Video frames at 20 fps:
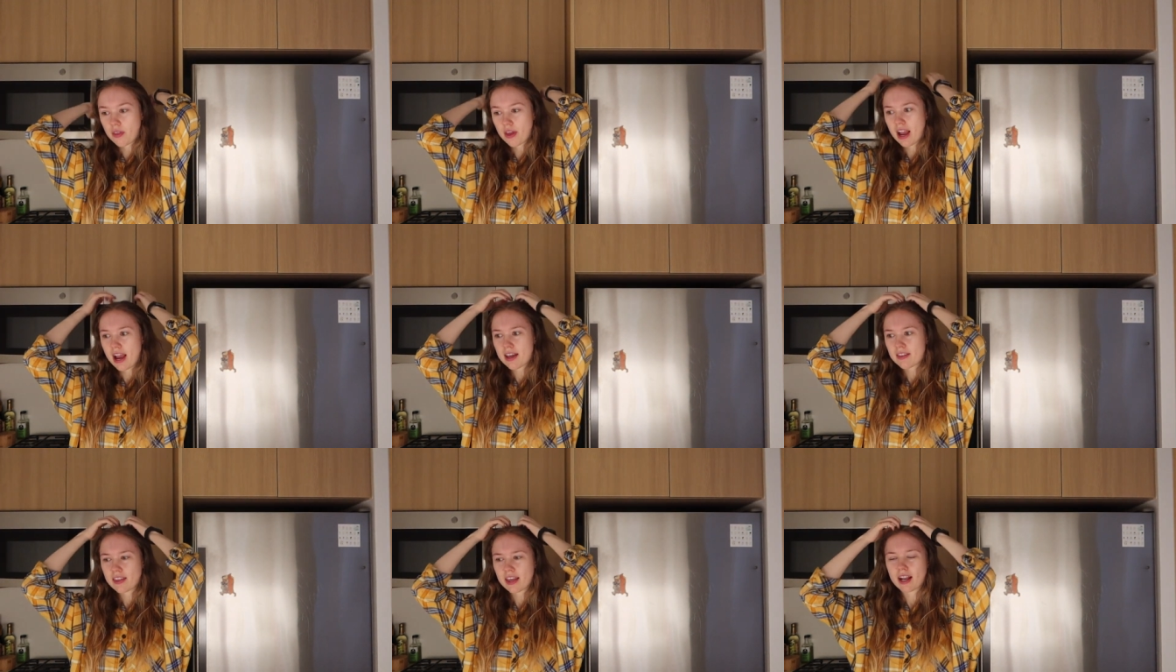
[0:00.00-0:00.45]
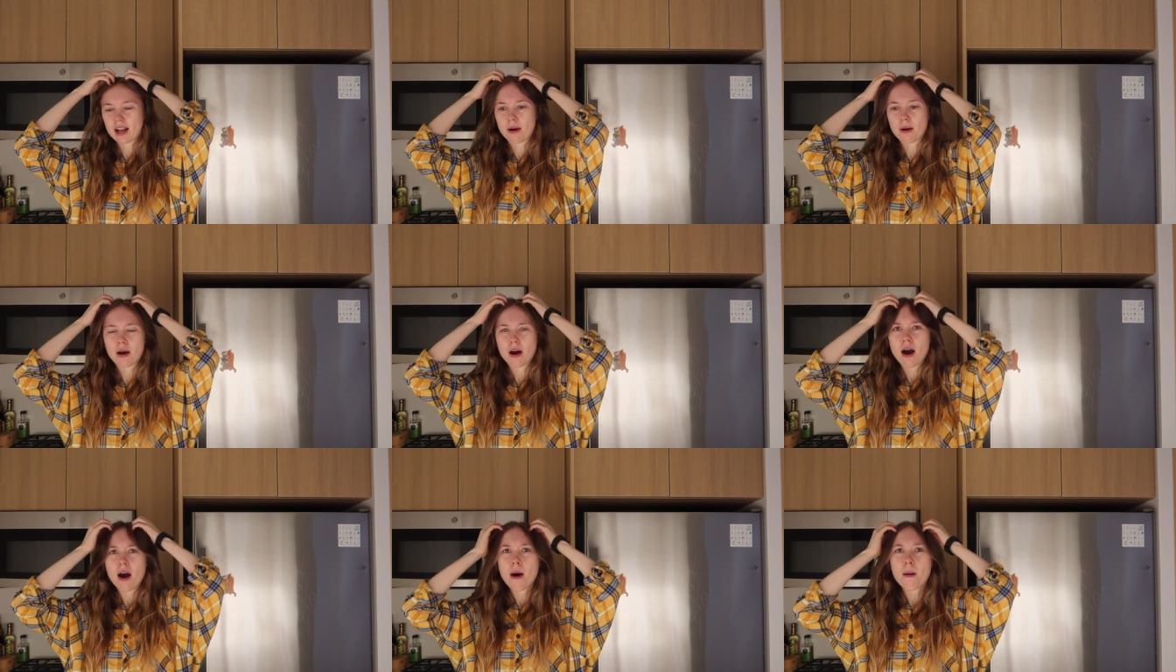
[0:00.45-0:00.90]
They had like
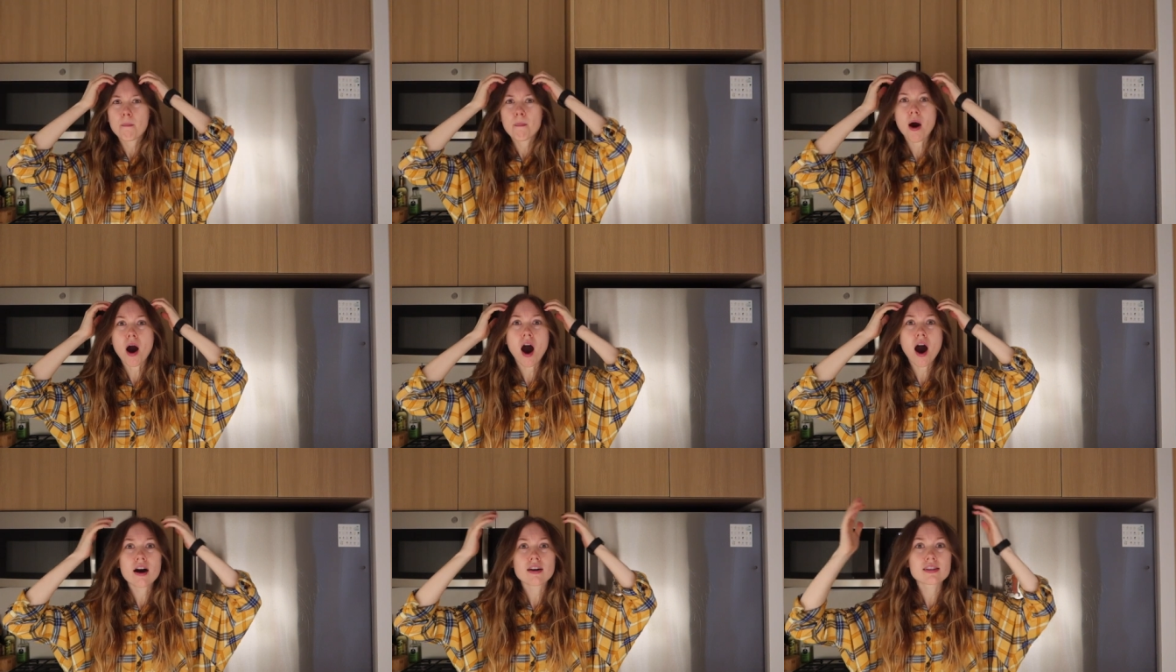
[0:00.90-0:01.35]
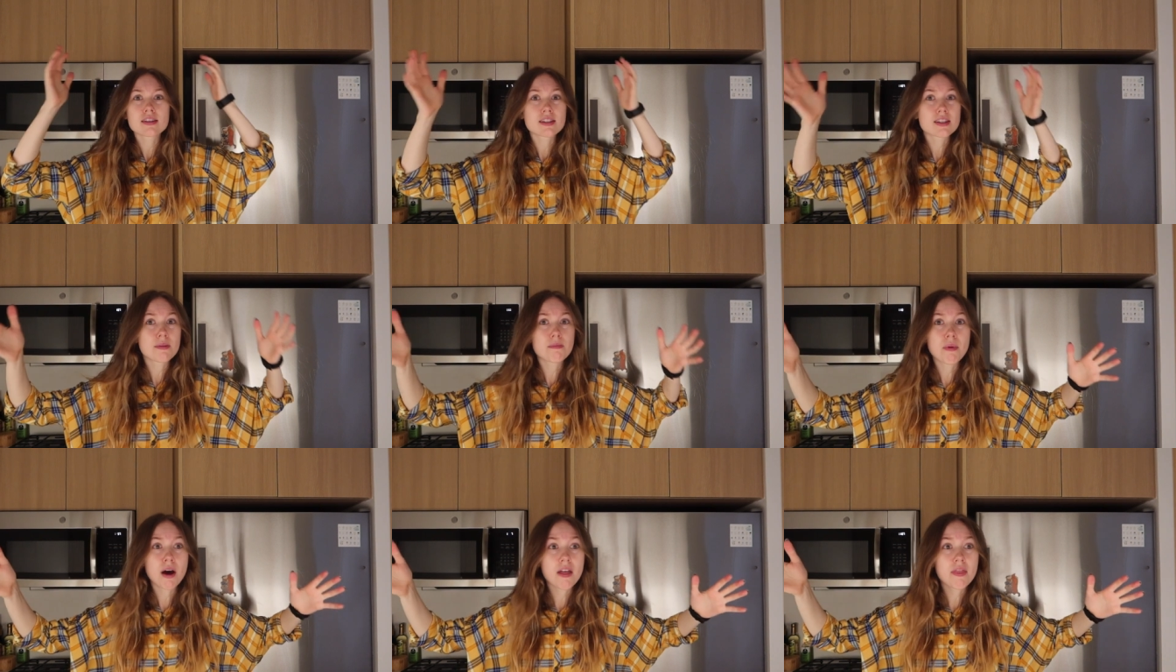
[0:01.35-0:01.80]
a
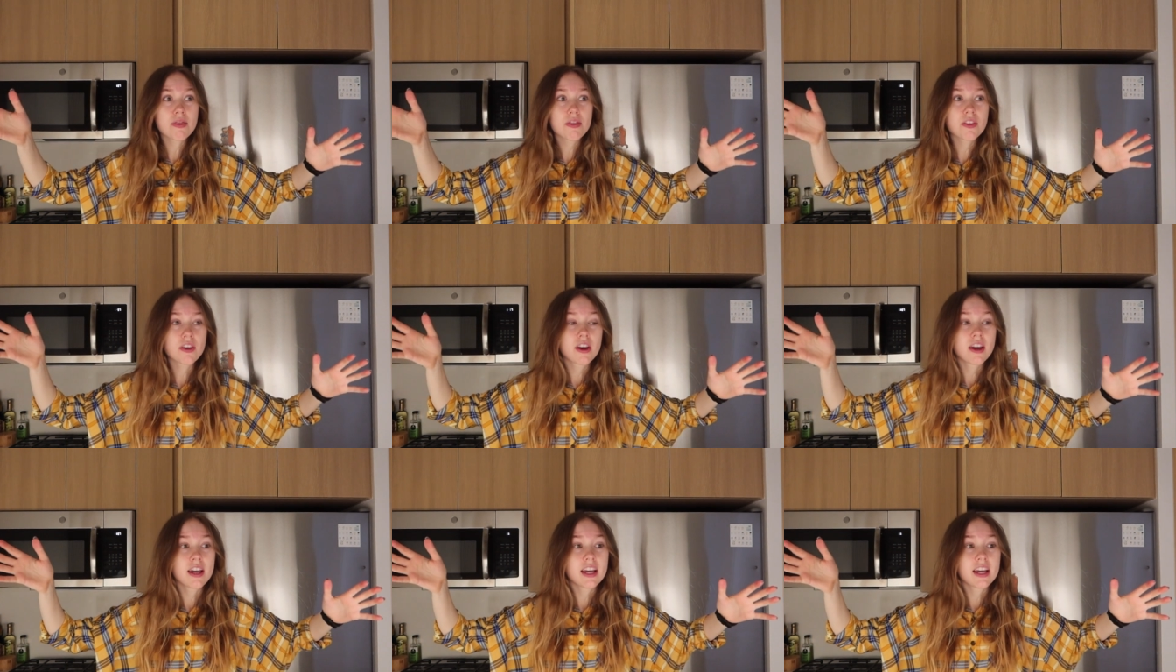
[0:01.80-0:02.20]
pasta month